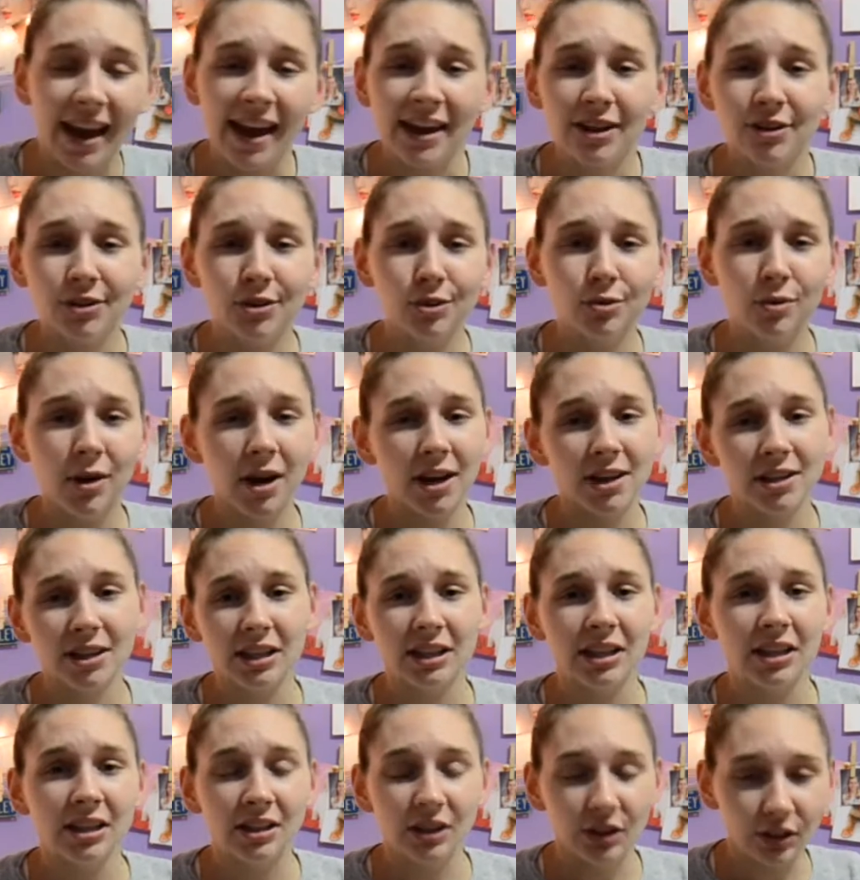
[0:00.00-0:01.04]
I don't know why,
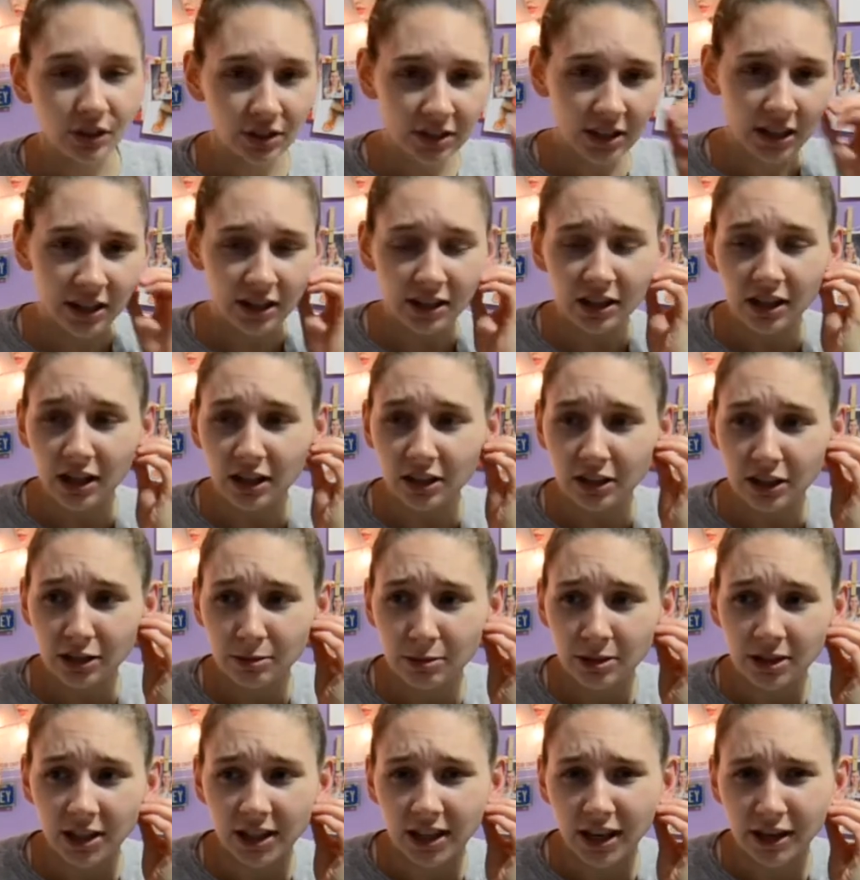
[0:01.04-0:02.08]
like it looks kind of ugly,
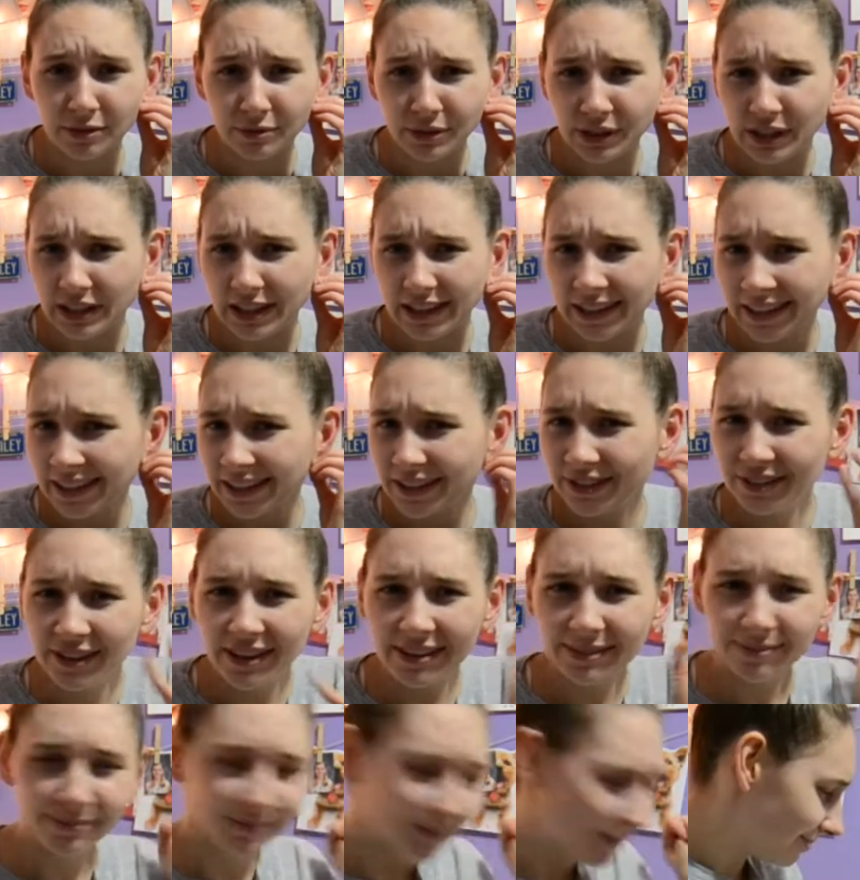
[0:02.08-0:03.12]
but like I really like it,
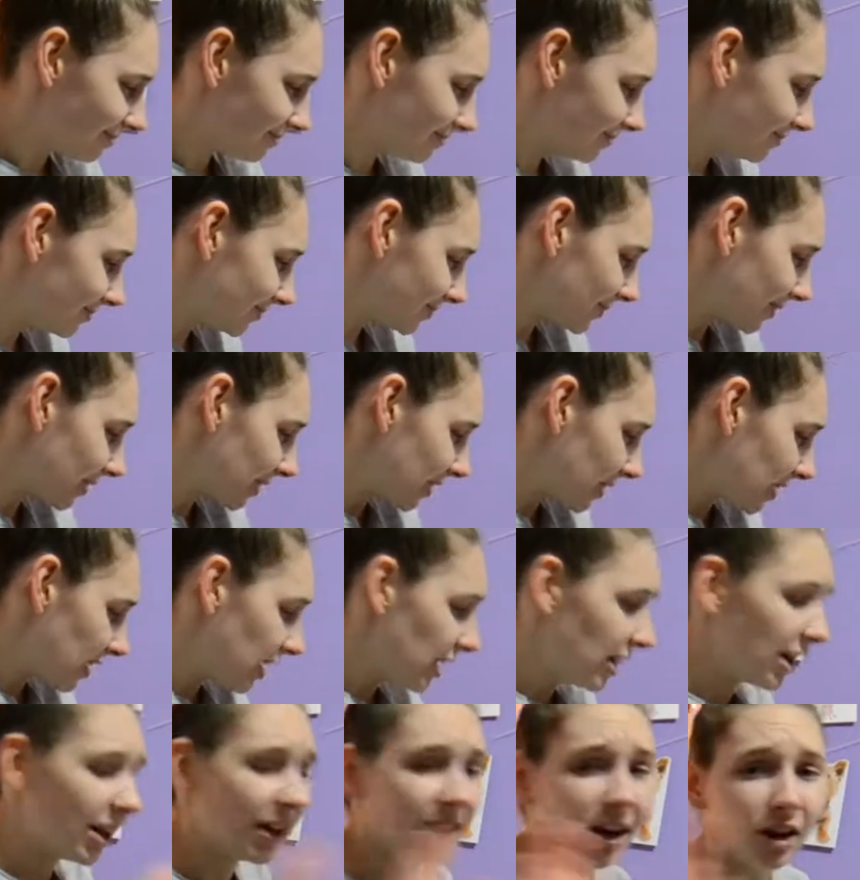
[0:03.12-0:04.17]
okay?
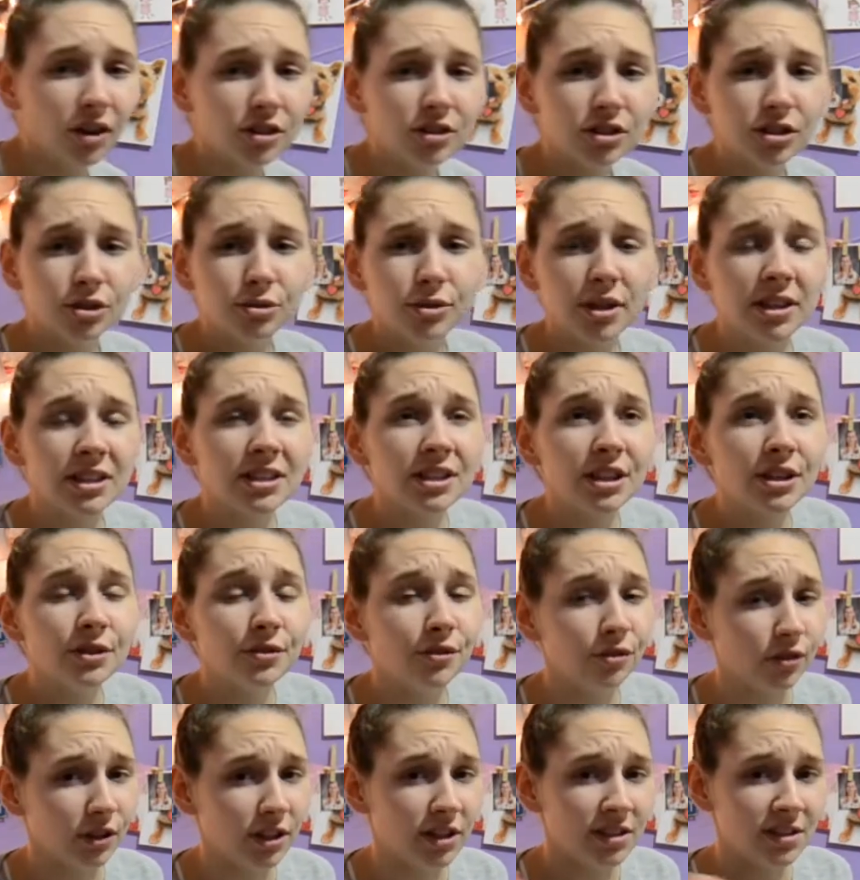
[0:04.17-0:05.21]
Also, it's like
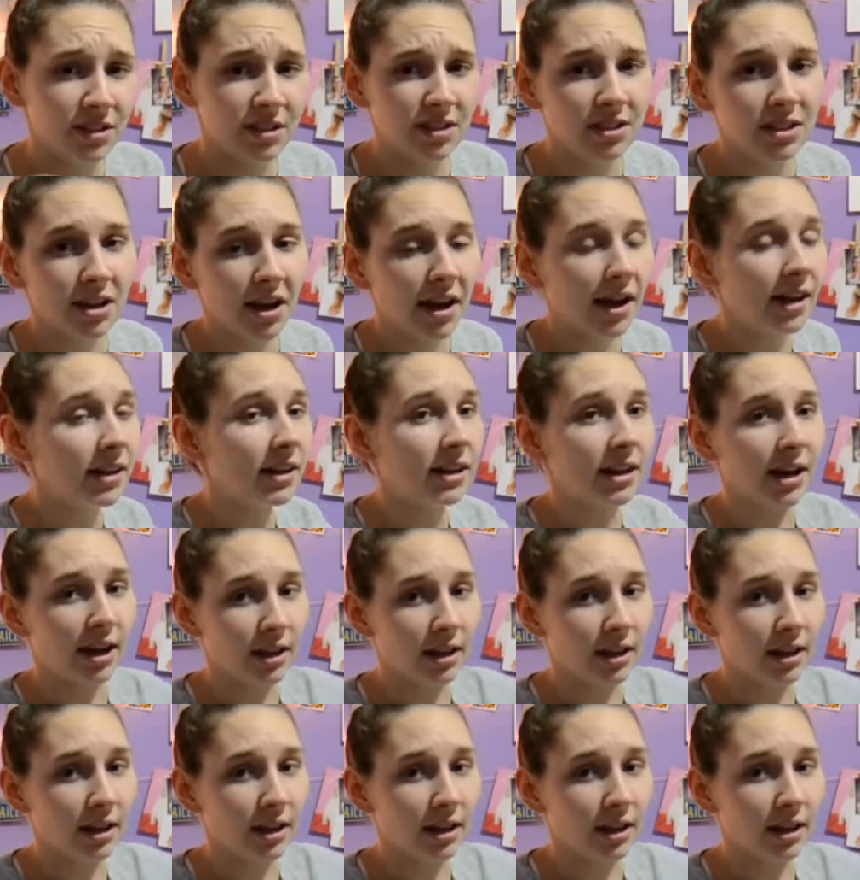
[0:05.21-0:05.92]
fleece inside and